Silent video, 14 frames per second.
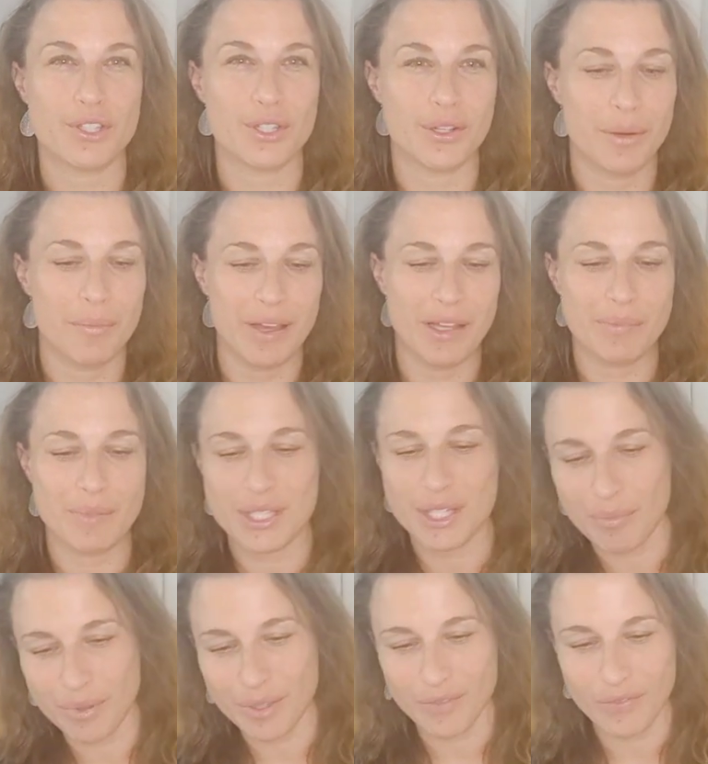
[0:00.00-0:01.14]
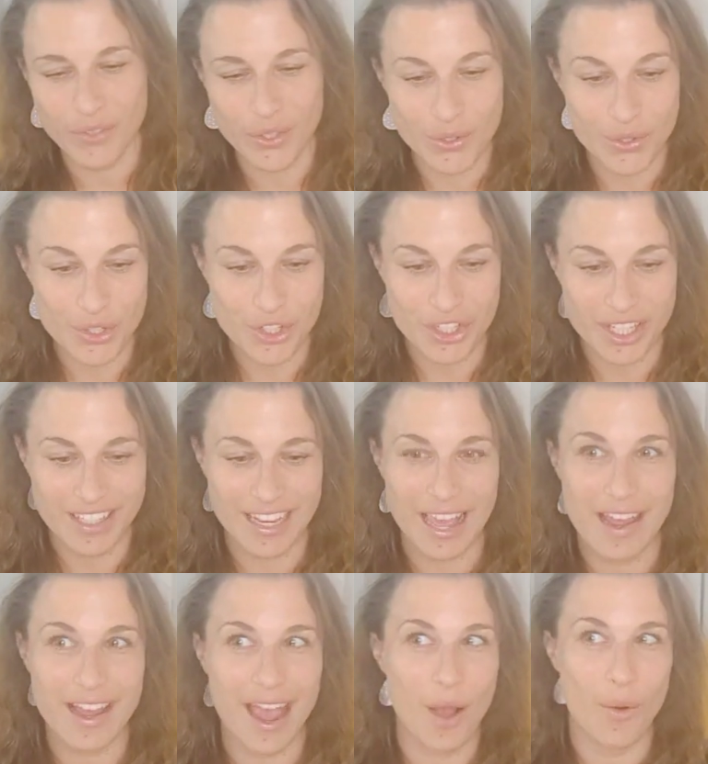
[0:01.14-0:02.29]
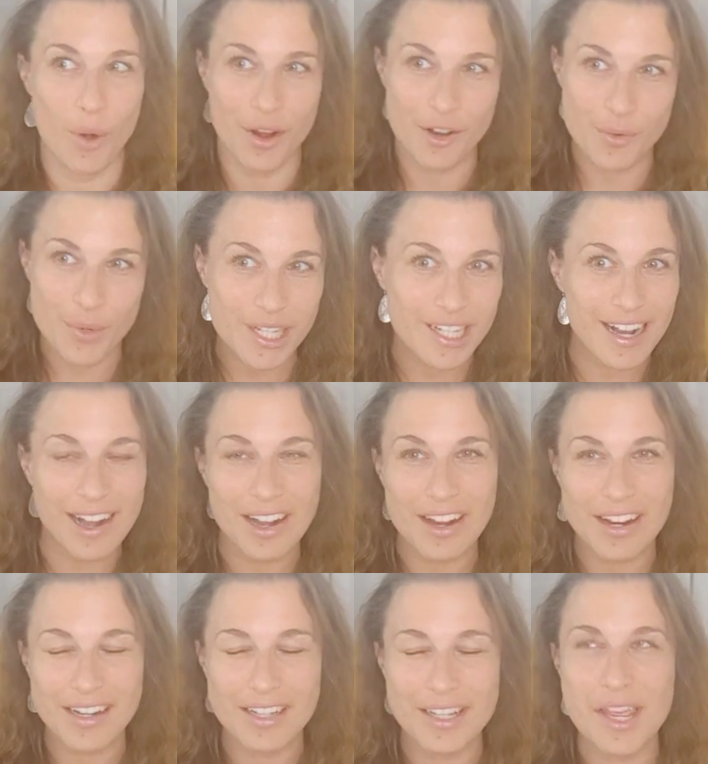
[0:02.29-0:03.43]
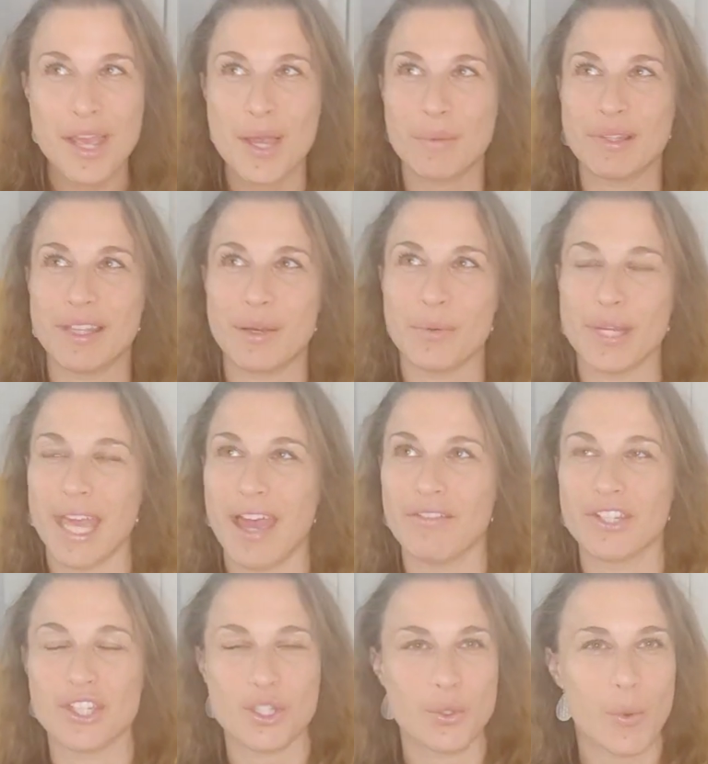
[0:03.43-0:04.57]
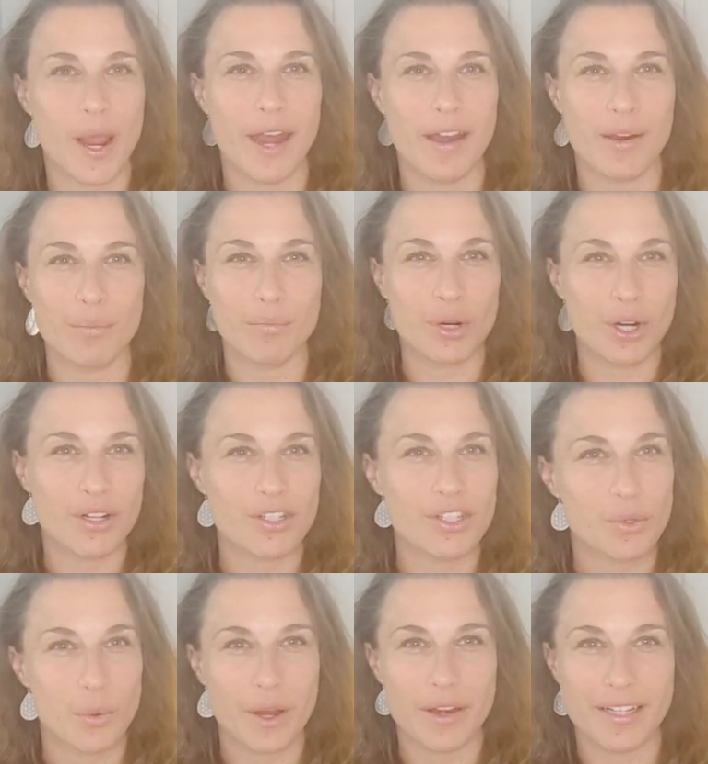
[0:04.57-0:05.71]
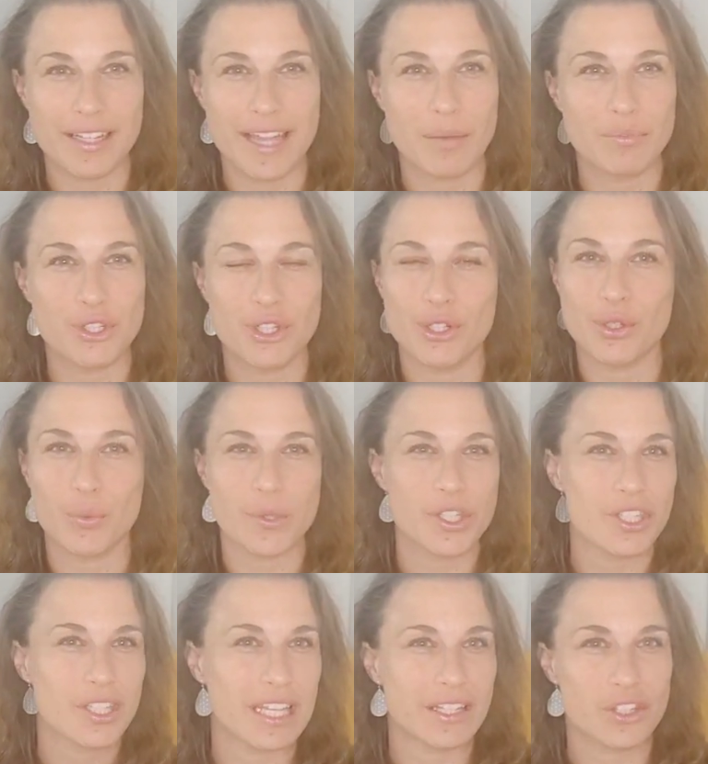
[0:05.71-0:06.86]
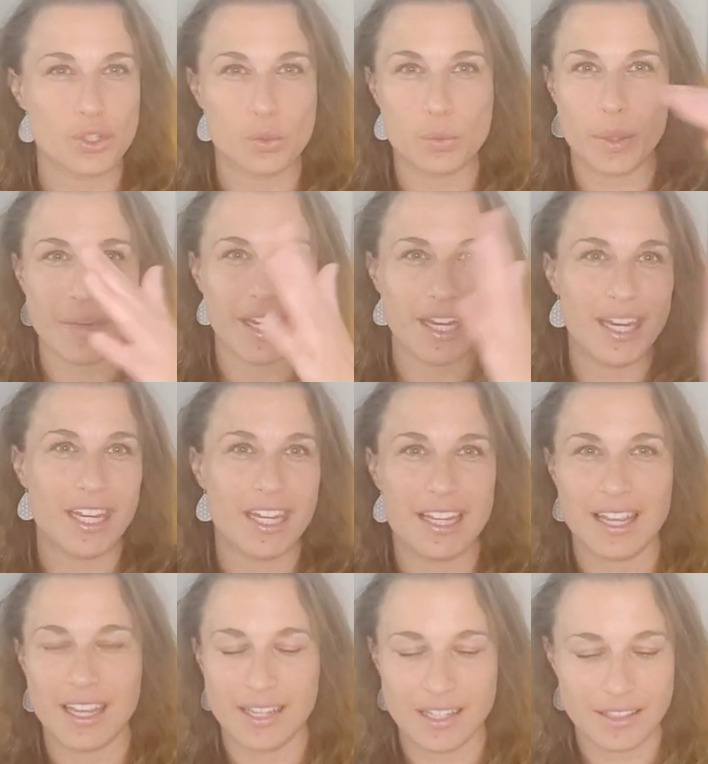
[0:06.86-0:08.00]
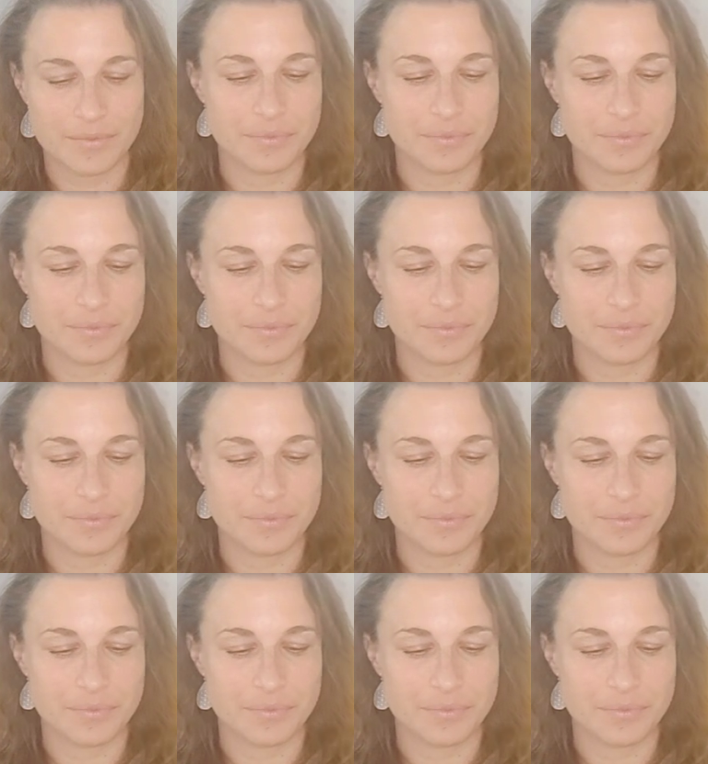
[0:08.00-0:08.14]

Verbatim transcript: So there might be some confusion, like I wanna work hard, but then we have a square, Mars square Neptune, which is like swimming.